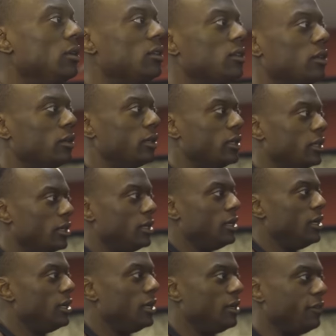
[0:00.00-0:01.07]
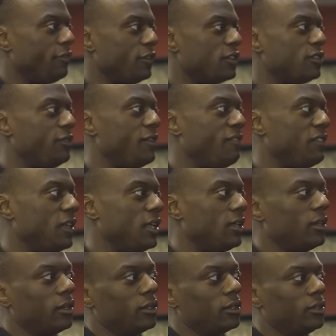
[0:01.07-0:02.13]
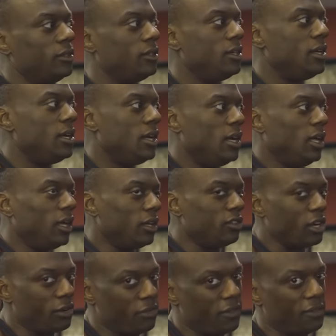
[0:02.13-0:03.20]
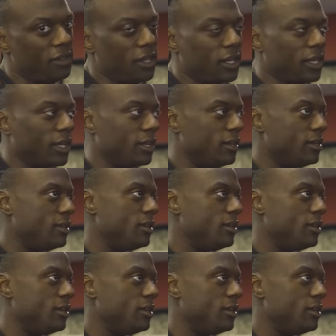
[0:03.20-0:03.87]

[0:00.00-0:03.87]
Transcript: So I'm gonna first 15, then I'm gonna try 15 again.